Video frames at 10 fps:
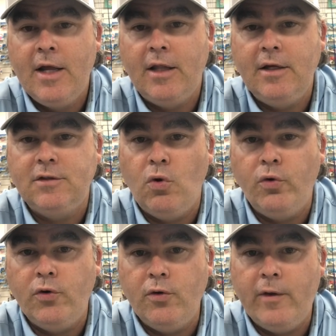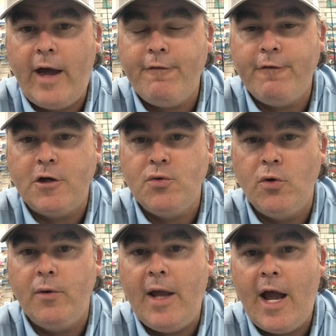I think it's all to do with that
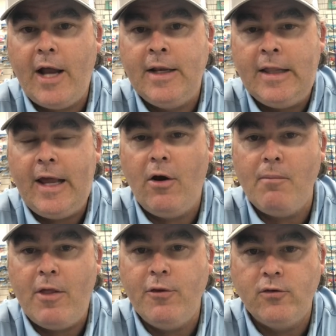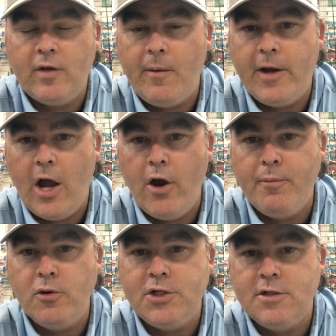freshwater we had there a month or so ago,
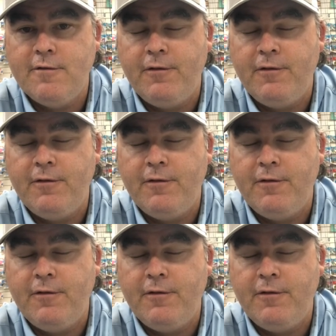pushing some